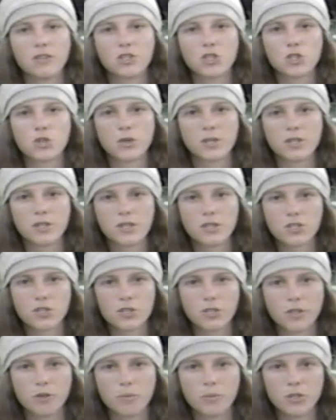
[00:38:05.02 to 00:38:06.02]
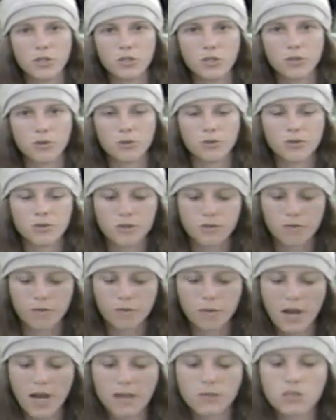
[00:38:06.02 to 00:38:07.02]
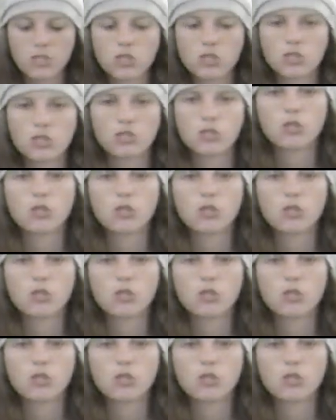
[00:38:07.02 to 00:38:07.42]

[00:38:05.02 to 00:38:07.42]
has traditionally been used fresh,